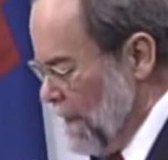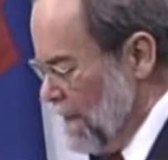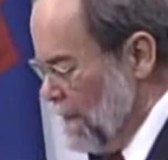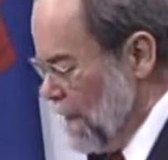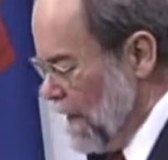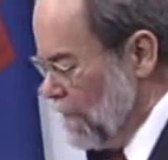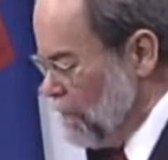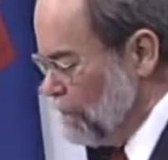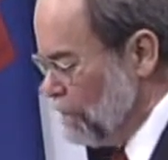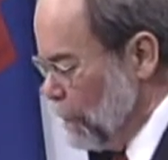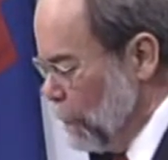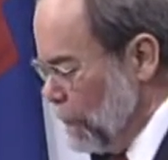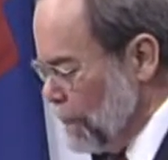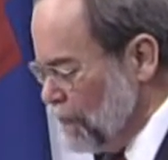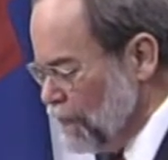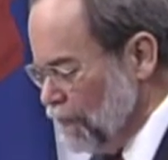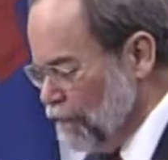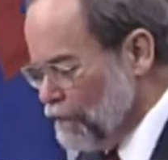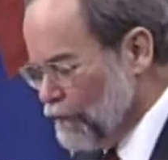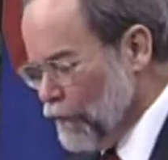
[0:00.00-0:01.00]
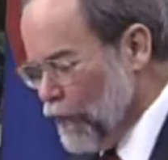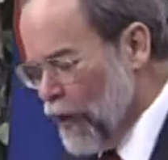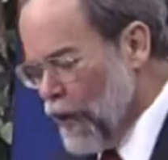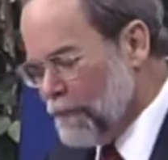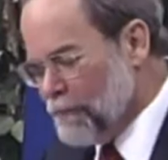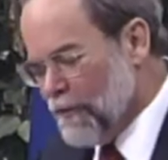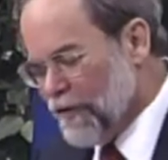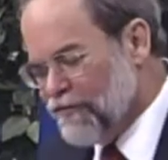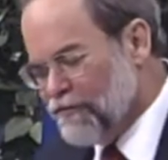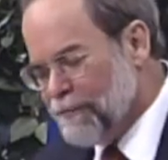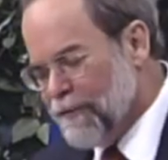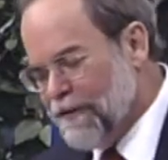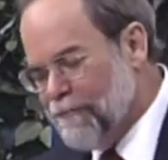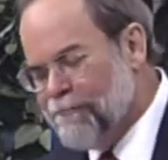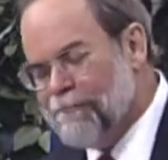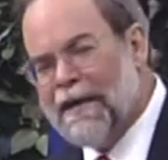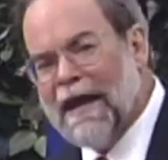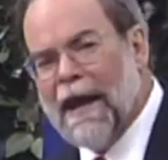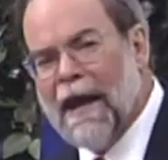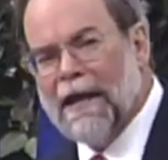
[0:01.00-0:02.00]
that force and fraud must be
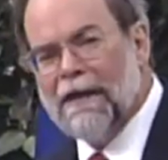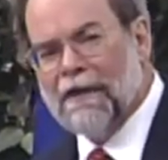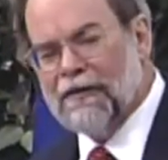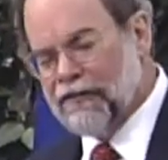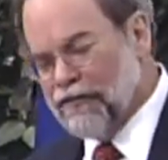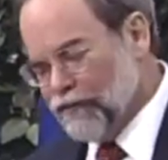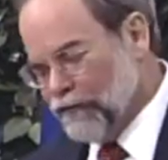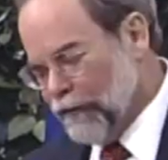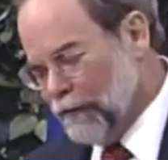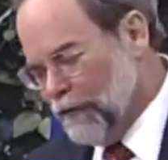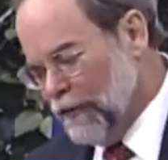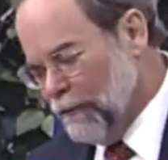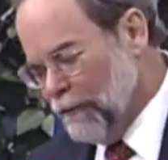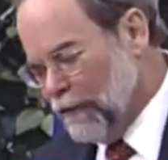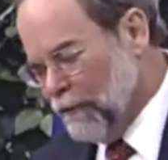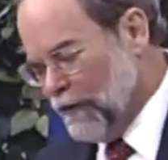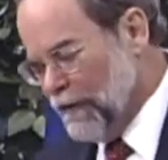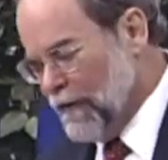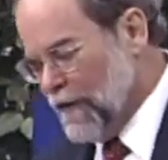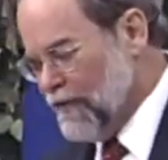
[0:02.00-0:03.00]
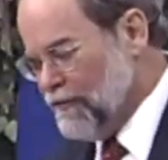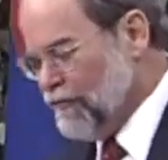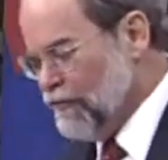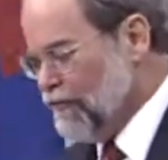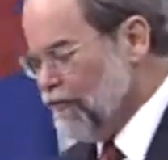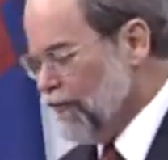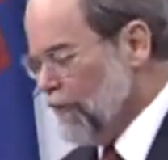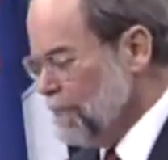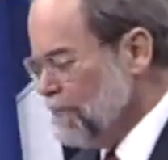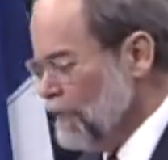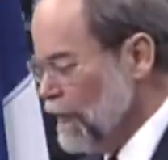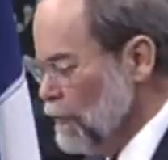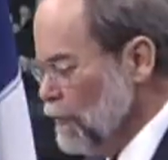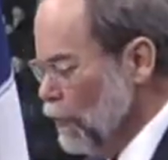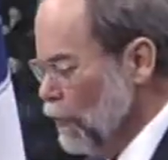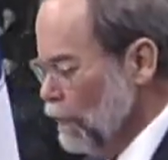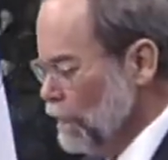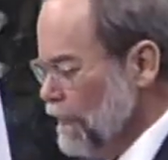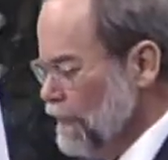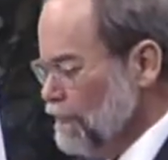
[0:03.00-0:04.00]
banished from human relationships, and
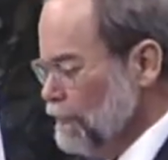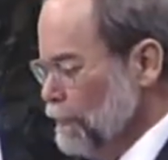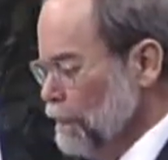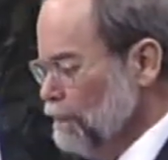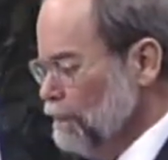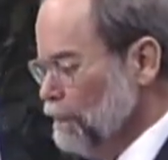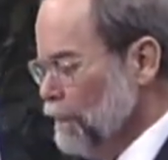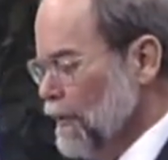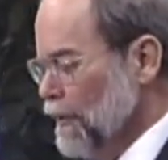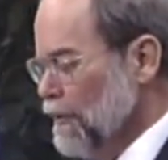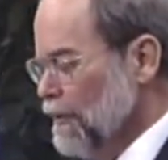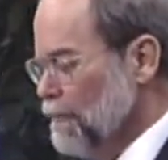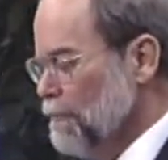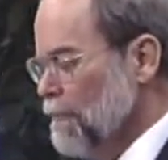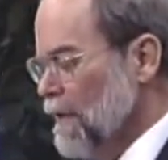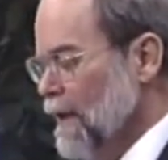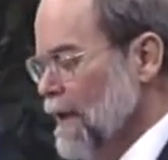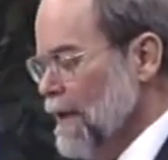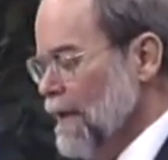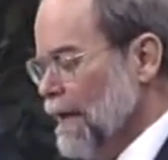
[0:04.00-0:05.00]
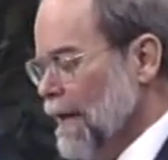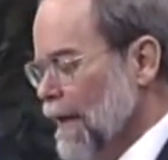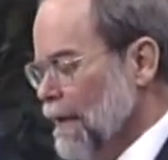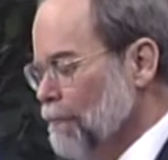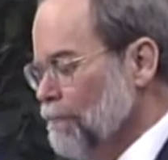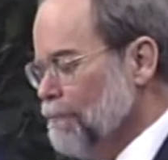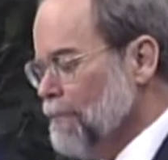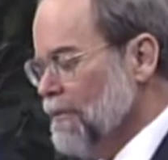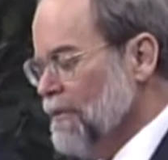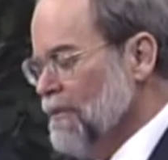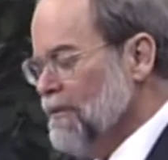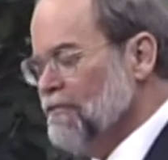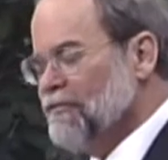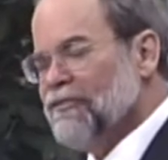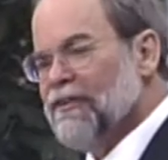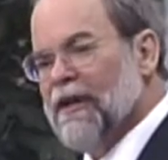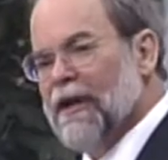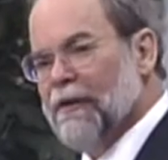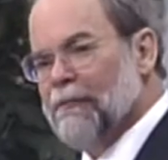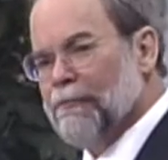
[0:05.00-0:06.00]
only through freedom can
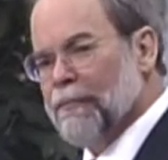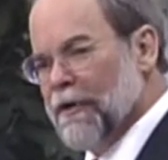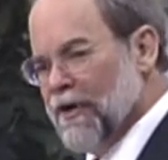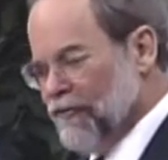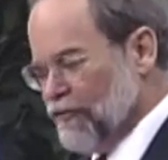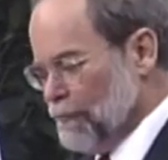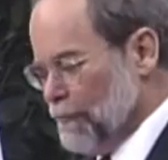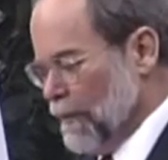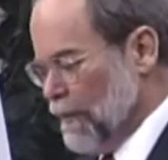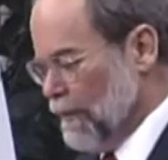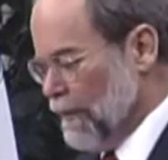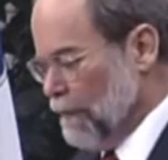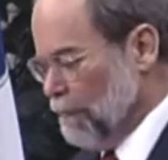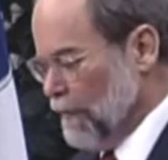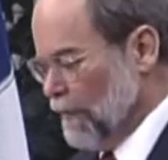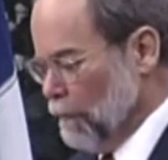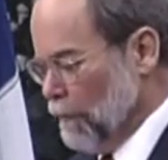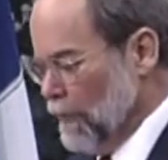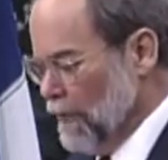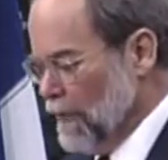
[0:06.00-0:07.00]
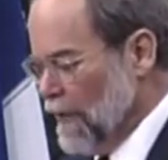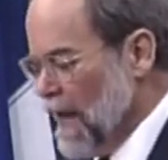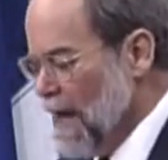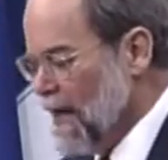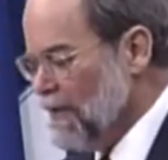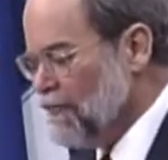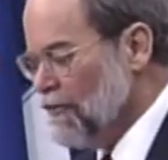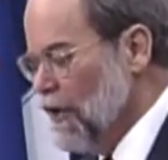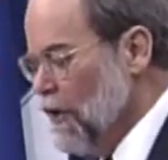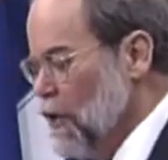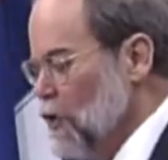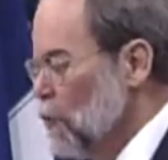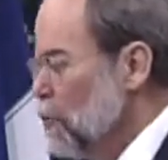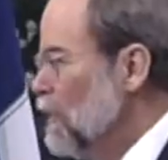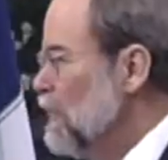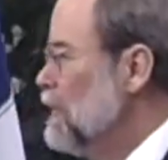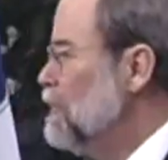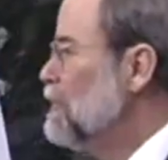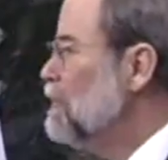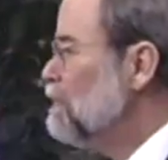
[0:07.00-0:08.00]
peace and prosperity be realized.
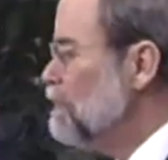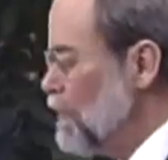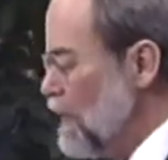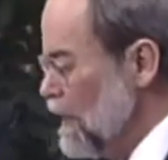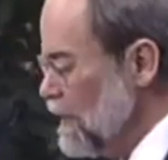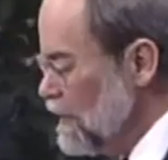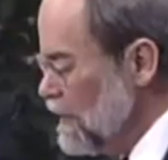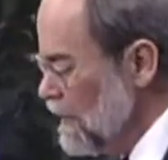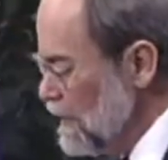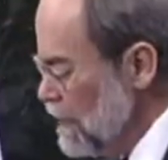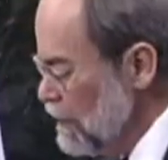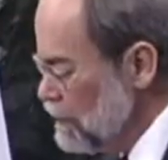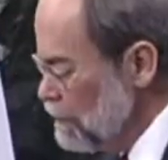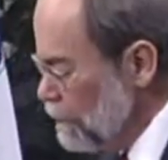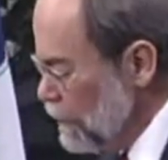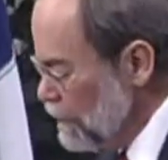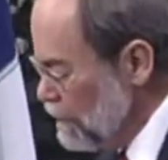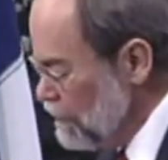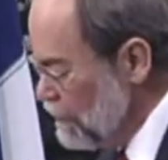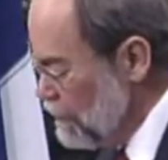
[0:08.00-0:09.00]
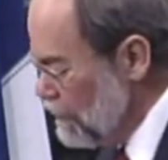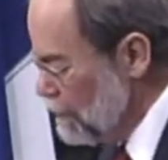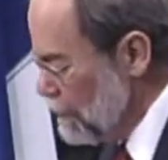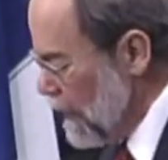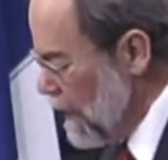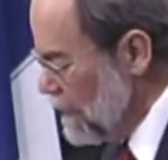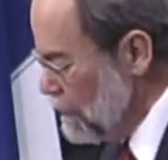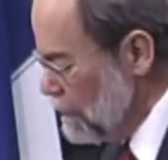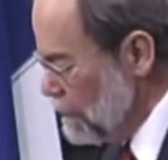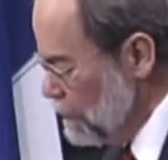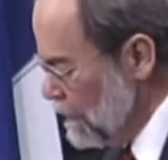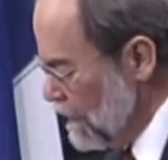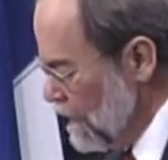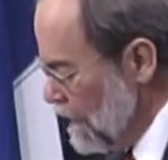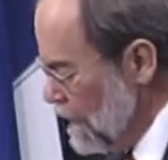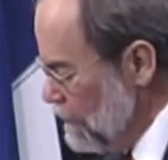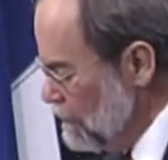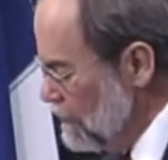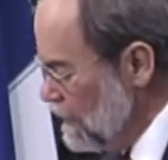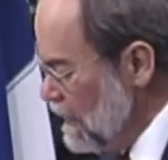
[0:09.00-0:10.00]
We defend each person's right to
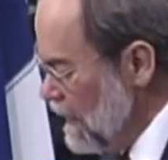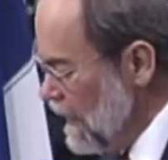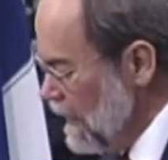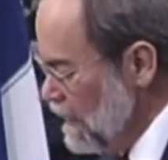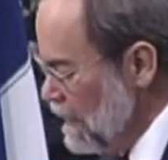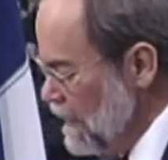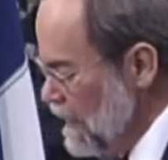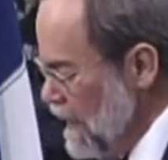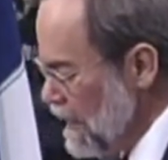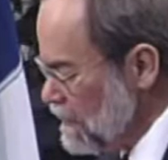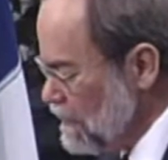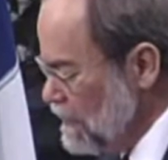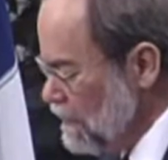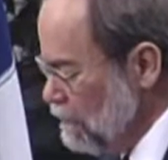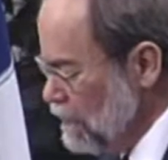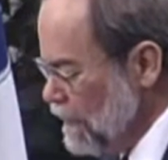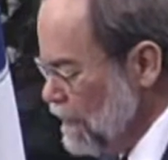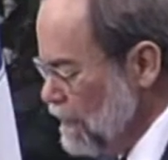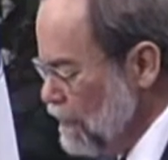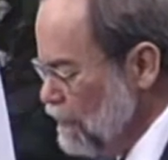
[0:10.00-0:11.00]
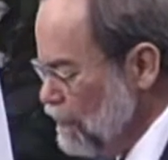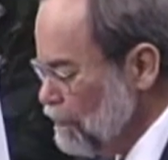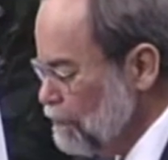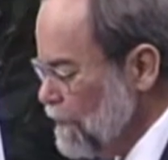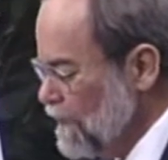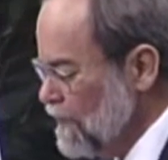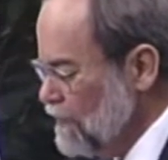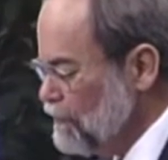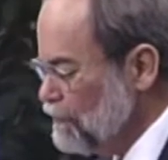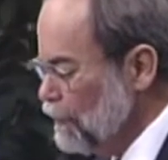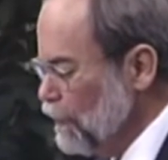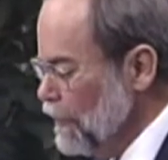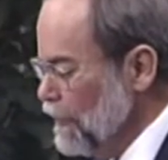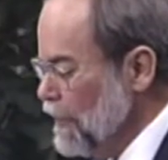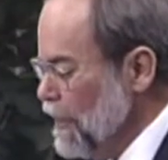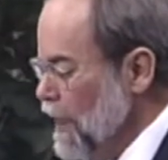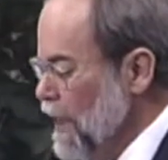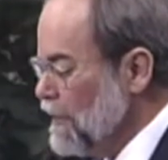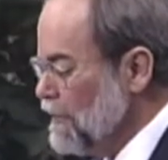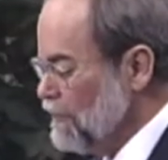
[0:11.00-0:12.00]
engage in any activity that is peaceful
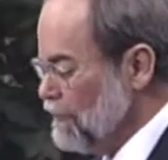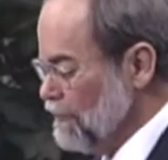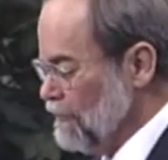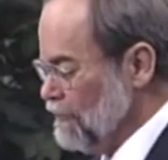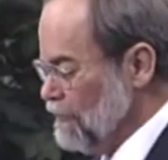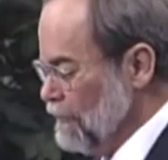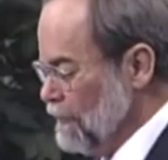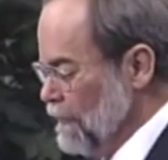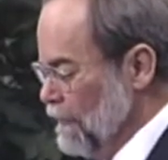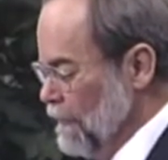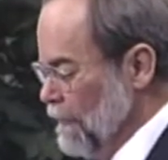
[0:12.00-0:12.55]
and honest,